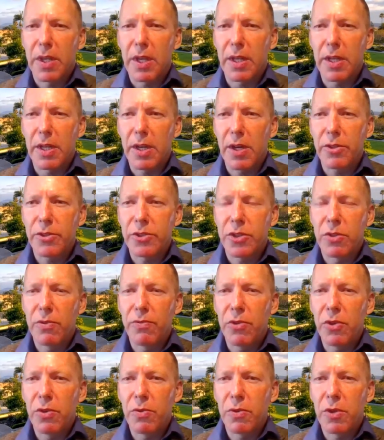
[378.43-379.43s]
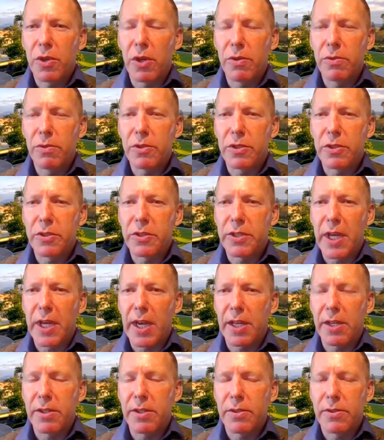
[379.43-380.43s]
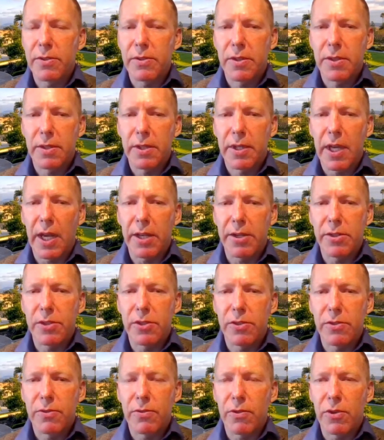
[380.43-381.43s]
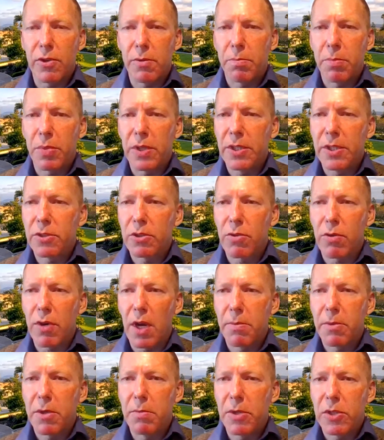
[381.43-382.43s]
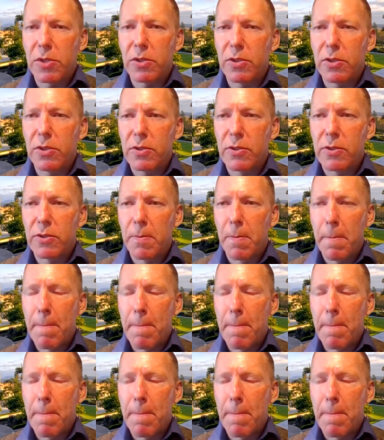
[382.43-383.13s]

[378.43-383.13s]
can I ask you if you're going to stand candidates for police crime commissioners?